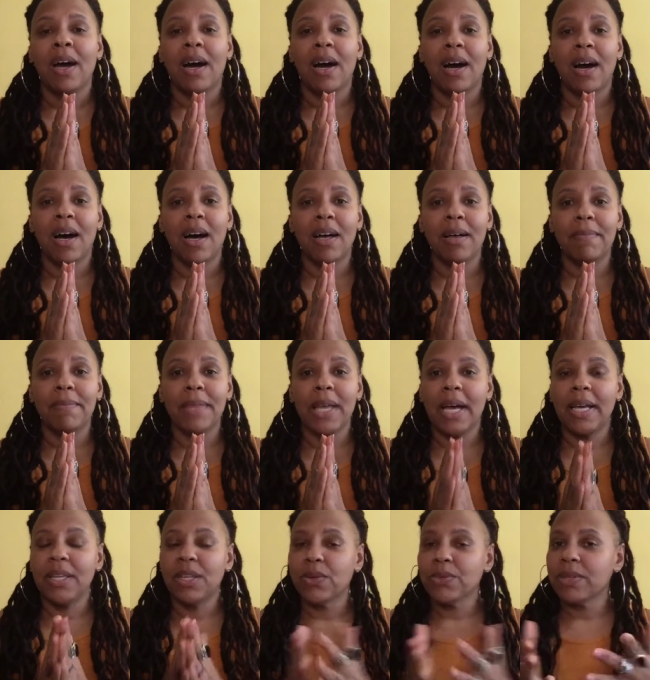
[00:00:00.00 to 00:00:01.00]
Um,
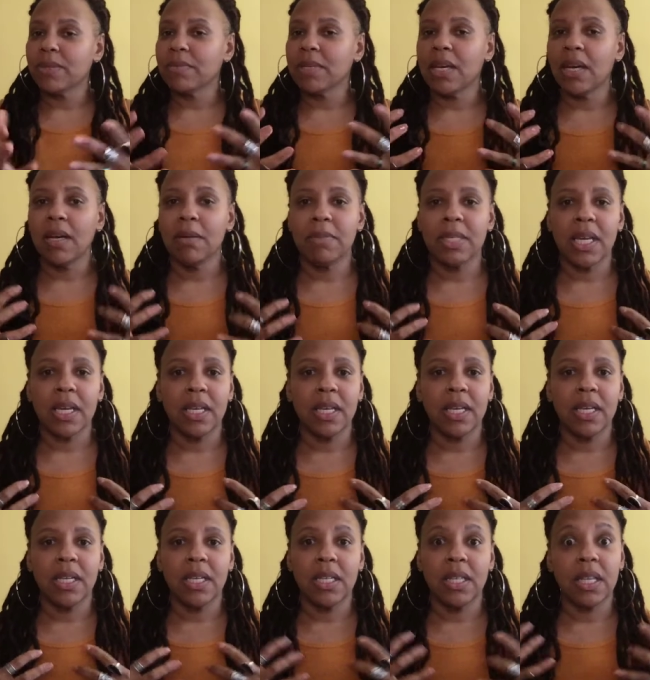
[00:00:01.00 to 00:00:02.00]
I know sometimes I can
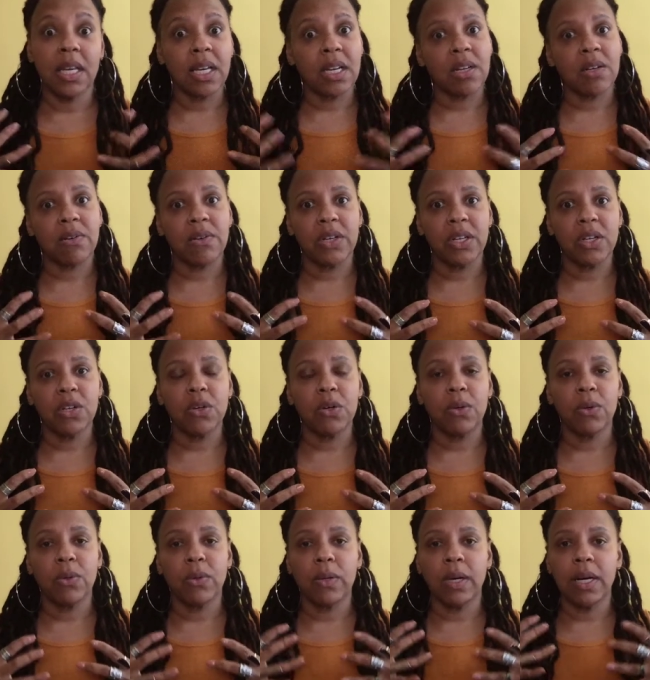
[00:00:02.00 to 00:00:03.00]
get in that
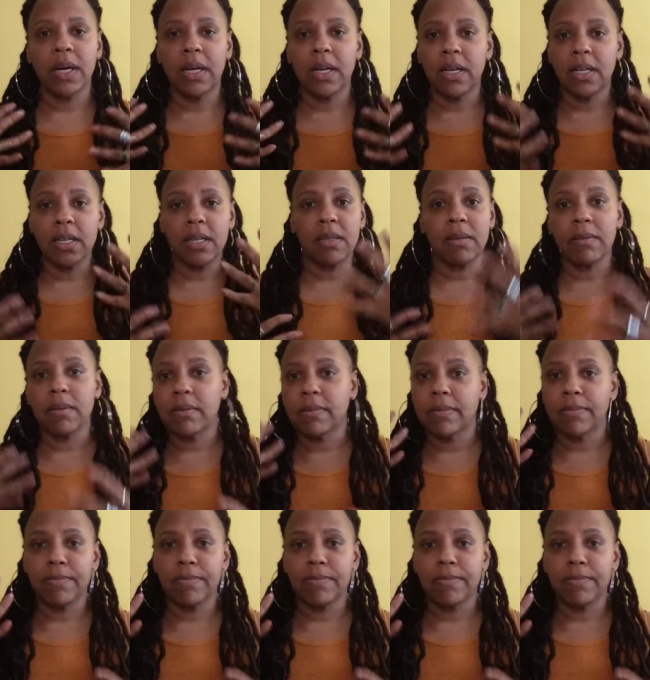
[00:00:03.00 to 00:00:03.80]
critical uh,